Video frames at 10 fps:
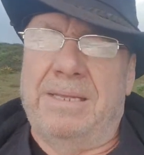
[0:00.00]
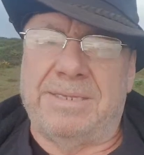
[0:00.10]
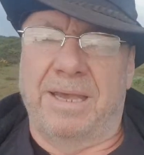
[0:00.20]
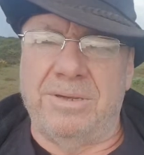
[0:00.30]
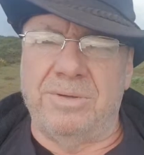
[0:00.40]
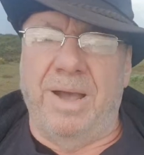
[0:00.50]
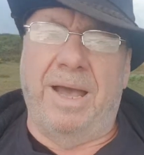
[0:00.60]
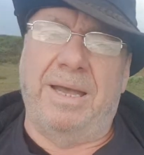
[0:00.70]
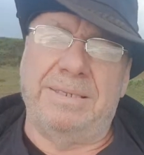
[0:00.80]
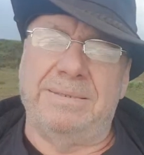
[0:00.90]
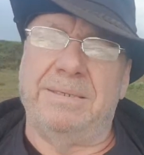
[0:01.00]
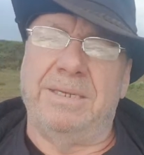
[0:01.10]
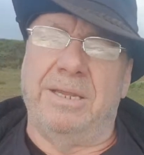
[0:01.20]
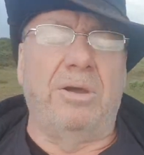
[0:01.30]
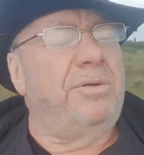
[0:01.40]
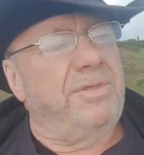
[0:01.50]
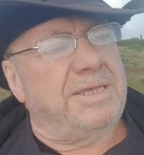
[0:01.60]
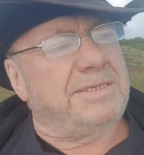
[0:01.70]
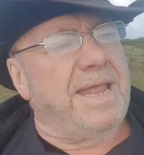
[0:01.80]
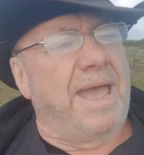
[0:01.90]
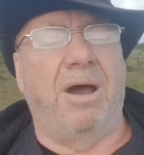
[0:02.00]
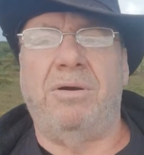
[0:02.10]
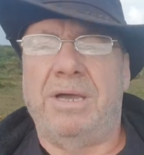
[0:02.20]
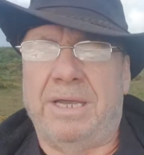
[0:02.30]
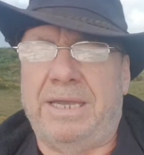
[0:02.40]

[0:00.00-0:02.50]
So, this now